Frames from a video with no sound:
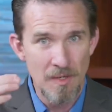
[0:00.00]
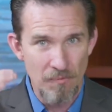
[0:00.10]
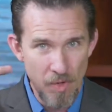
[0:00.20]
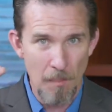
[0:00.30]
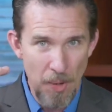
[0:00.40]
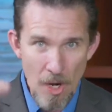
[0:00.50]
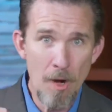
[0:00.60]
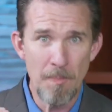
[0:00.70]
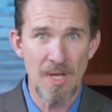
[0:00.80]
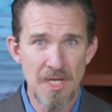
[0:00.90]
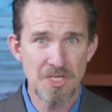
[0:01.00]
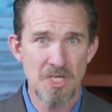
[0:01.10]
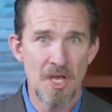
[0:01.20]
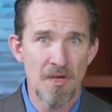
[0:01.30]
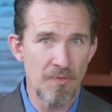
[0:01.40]
for a purpose,
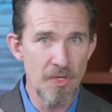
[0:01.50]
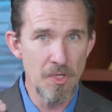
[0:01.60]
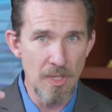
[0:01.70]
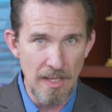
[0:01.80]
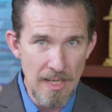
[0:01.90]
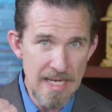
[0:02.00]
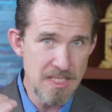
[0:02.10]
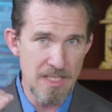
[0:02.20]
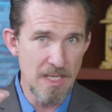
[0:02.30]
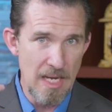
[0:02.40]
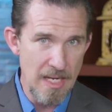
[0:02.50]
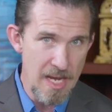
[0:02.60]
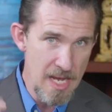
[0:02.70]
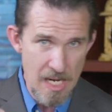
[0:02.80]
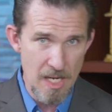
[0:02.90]
for you to listen and
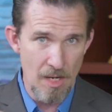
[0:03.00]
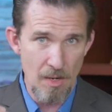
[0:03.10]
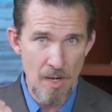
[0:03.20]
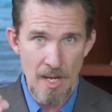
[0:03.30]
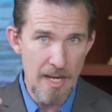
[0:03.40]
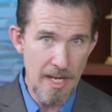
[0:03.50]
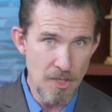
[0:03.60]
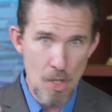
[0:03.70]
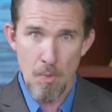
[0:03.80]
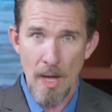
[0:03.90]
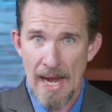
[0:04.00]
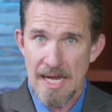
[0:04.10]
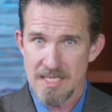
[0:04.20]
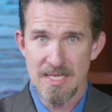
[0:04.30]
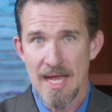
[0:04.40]
hear and do what
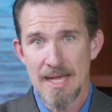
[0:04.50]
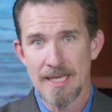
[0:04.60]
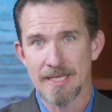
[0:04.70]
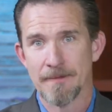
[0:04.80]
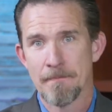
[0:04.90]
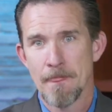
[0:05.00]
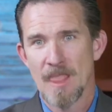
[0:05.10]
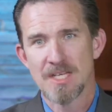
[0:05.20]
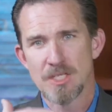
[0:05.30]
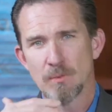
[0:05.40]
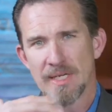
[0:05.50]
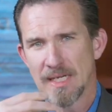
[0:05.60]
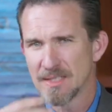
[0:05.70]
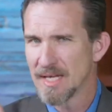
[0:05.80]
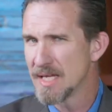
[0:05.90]
I say. And so we
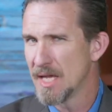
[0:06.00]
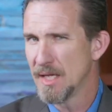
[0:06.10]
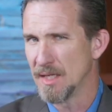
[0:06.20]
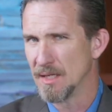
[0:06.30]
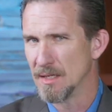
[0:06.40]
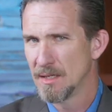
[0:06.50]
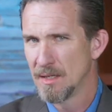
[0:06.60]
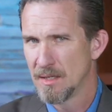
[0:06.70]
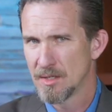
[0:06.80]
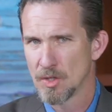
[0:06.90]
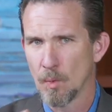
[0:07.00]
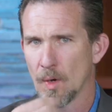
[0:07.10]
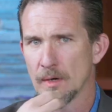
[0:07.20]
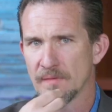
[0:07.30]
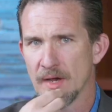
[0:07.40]
need to take heed to the
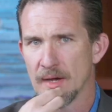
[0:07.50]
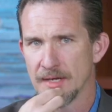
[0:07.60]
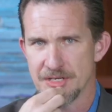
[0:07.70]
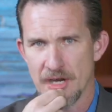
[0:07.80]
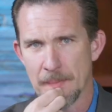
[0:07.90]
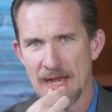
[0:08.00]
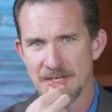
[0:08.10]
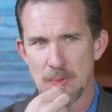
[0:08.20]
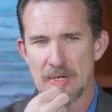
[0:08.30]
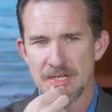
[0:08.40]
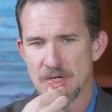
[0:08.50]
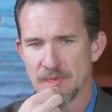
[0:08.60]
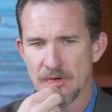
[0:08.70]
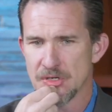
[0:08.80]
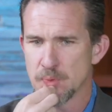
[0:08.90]
word of God. Jeremiah 22
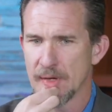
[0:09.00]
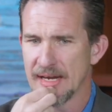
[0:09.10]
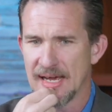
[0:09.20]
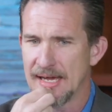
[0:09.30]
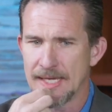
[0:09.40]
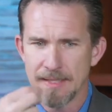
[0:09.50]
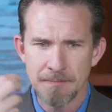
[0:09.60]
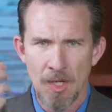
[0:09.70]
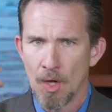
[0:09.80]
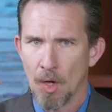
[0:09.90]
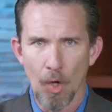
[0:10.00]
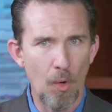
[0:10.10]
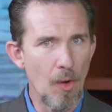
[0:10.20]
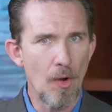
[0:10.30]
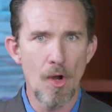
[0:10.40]
verse 29,
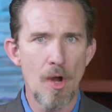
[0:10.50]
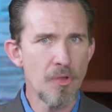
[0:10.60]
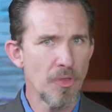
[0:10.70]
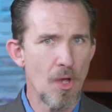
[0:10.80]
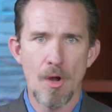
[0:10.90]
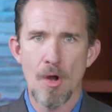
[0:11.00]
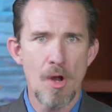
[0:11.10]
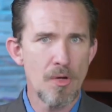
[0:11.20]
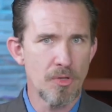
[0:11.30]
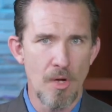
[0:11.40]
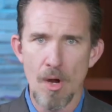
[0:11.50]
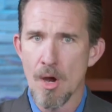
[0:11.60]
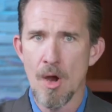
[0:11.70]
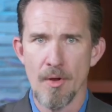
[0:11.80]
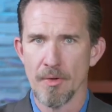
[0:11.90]
O earth, earth,
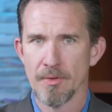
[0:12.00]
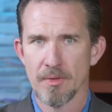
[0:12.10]
earth,